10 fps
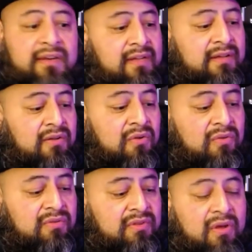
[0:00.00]
a
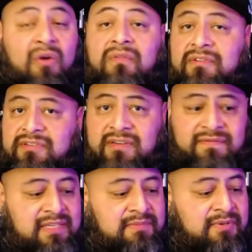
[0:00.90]
old the old version of
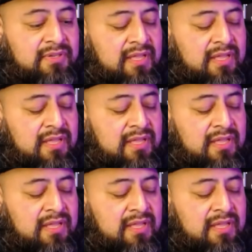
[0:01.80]
Facebook,